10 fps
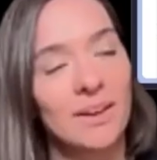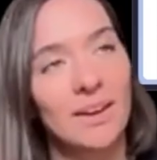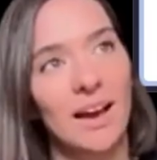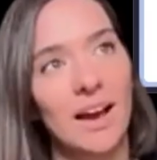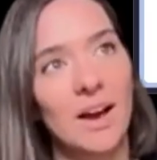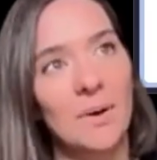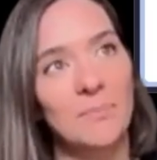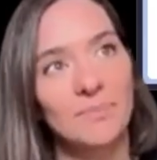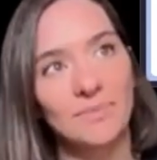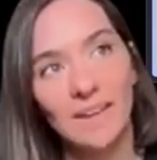
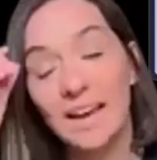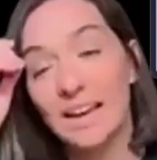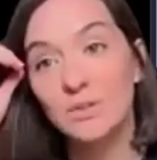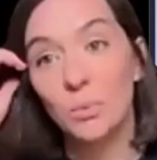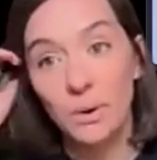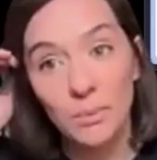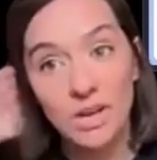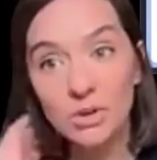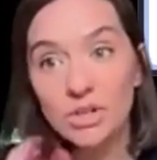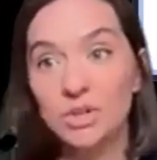um, that is one way
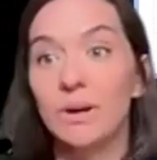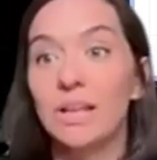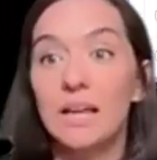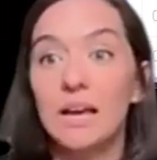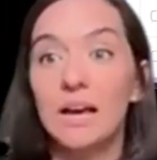you can do it.